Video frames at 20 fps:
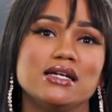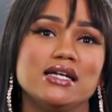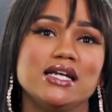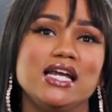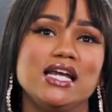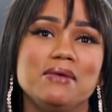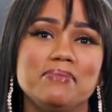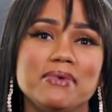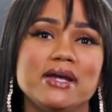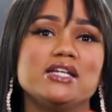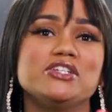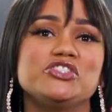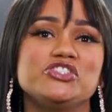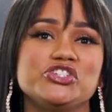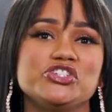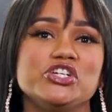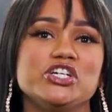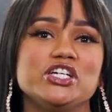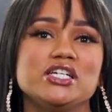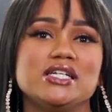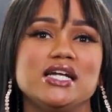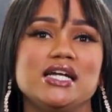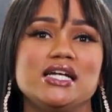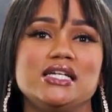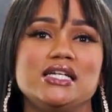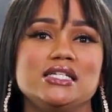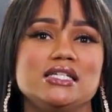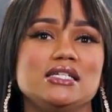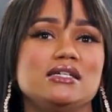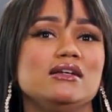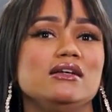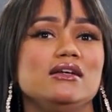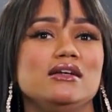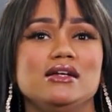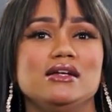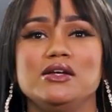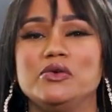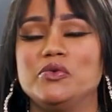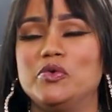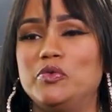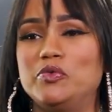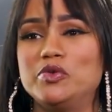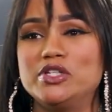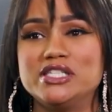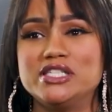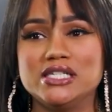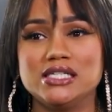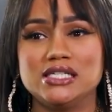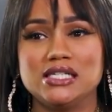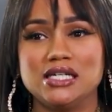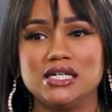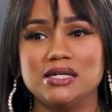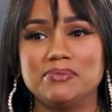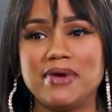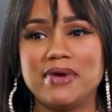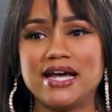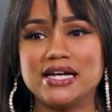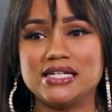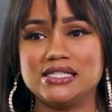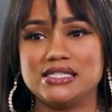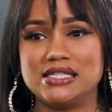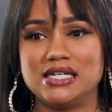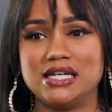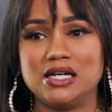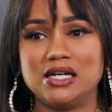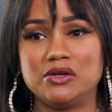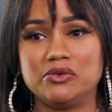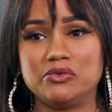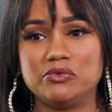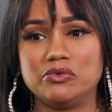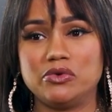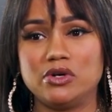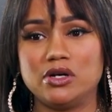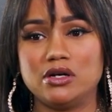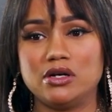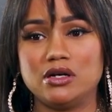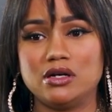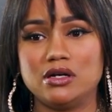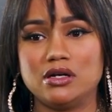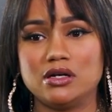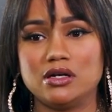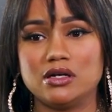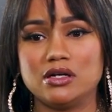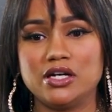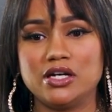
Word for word: He made sure that he when we did the magazine uh,